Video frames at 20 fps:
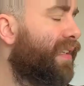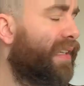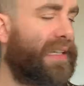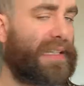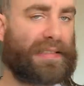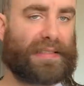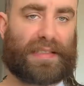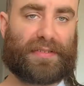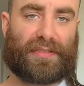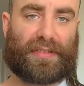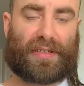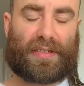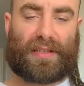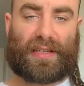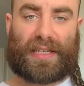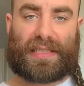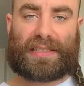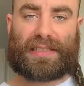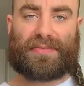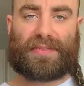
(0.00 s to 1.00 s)
I give her
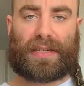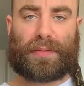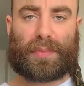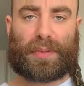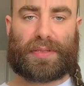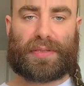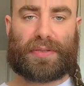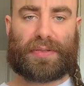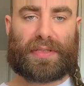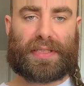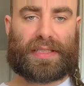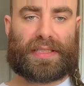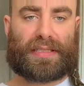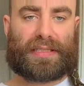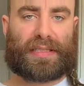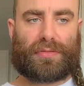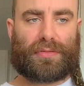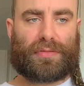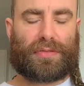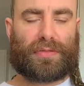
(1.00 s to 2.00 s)
lots of
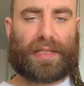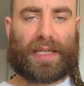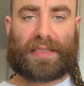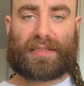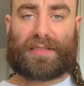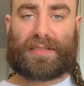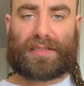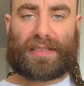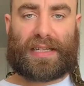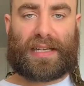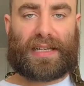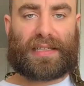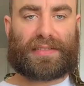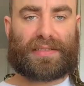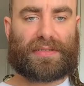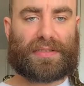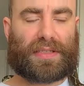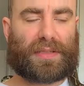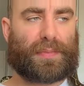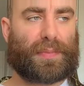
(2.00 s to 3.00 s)
opportunities to exercise,
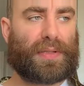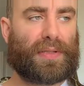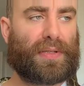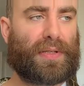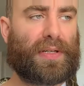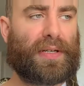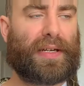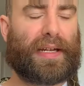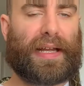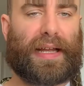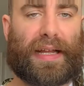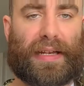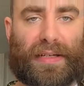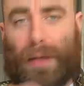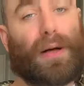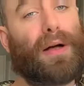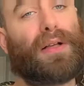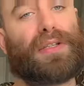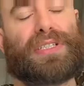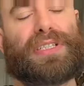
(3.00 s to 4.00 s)
to explore, and
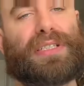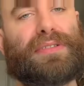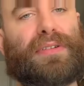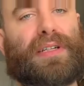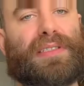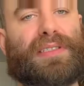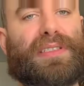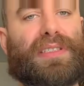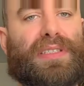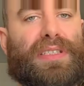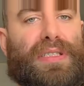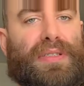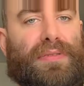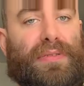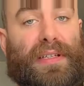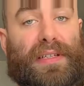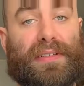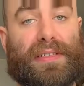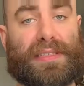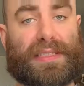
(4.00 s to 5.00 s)
all she wants to do,
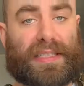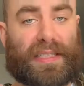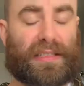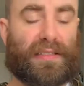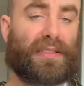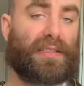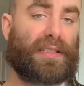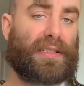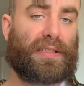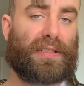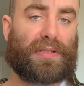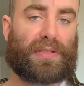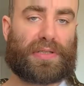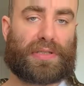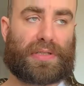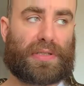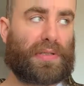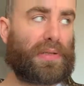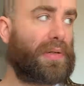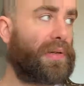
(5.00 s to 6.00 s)
whether it's in her
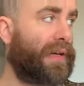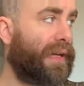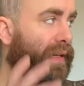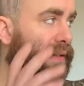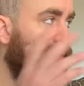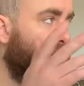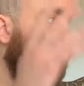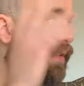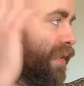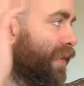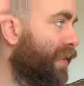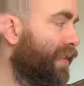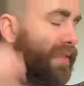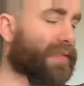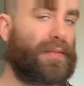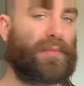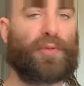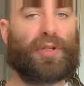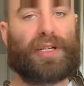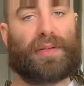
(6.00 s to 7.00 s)
enclosure or out
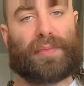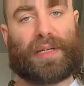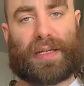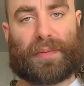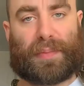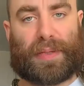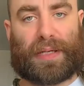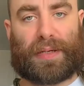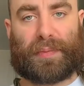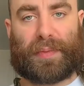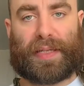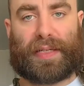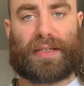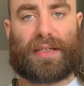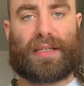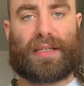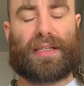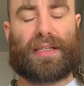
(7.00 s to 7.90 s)
somewhere in my apartment,